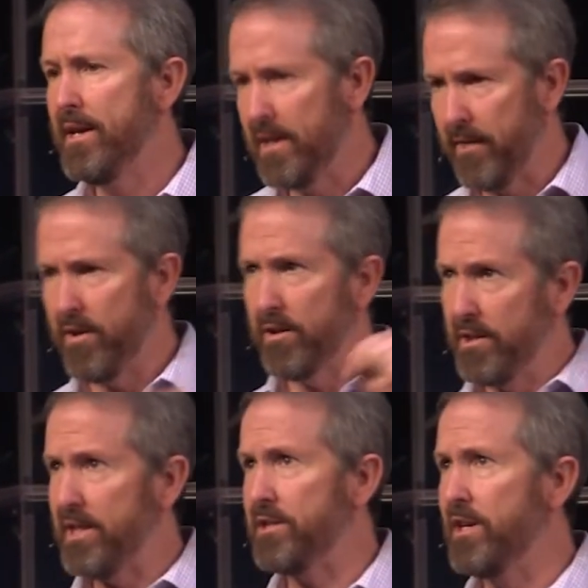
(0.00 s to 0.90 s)
giving the
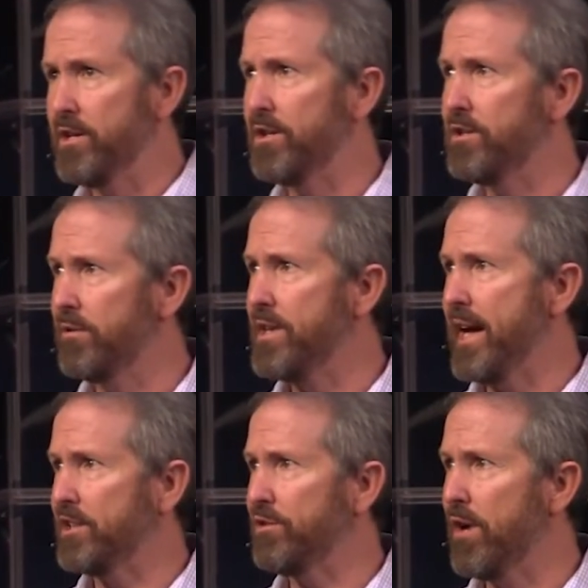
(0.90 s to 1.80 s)
destination to a
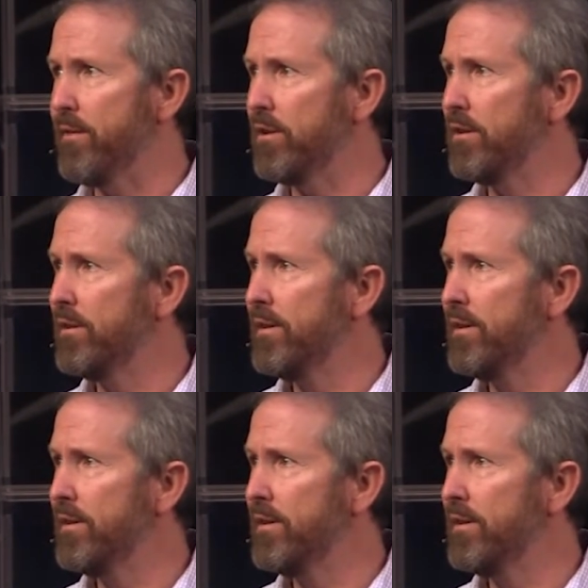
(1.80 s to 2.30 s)
taxi driver.